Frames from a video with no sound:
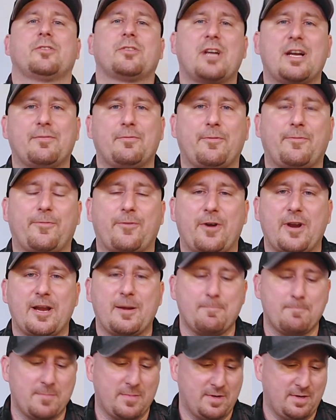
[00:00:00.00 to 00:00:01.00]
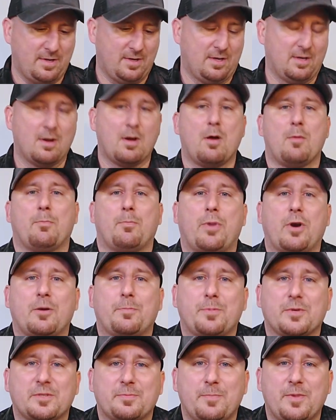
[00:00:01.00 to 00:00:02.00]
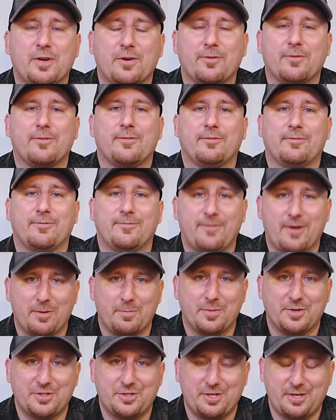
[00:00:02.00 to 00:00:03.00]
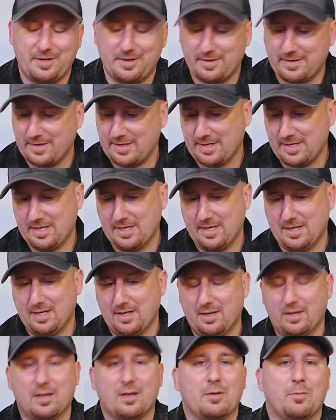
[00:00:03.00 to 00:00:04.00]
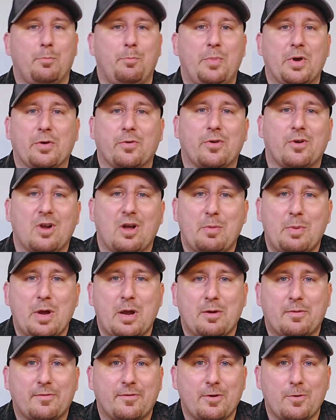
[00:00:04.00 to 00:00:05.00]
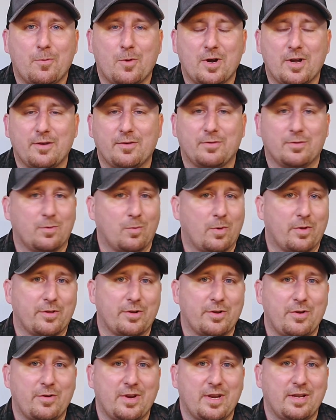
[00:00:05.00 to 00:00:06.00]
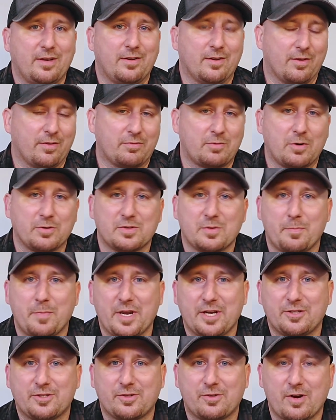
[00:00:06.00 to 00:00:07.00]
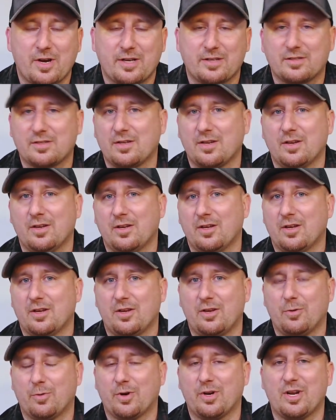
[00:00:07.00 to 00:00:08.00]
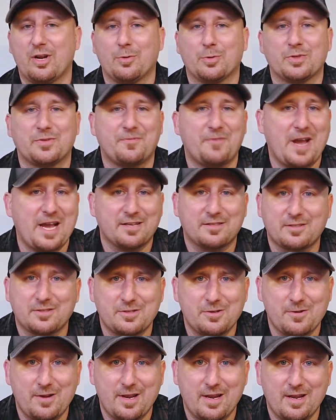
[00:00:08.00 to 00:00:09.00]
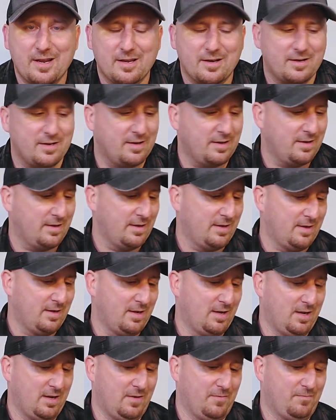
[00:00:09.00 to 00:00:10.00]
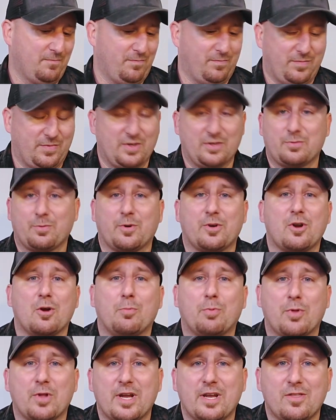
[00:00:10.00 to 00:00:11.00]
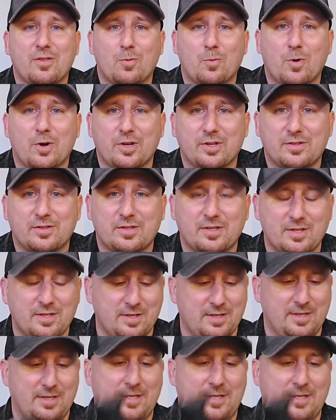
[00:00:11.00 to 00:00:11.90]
travel frame, purpose-built fun machine. Build it up however you want, whether you need to throw some big tricks, you want to go as fast as you can, you just want to go play in the woods.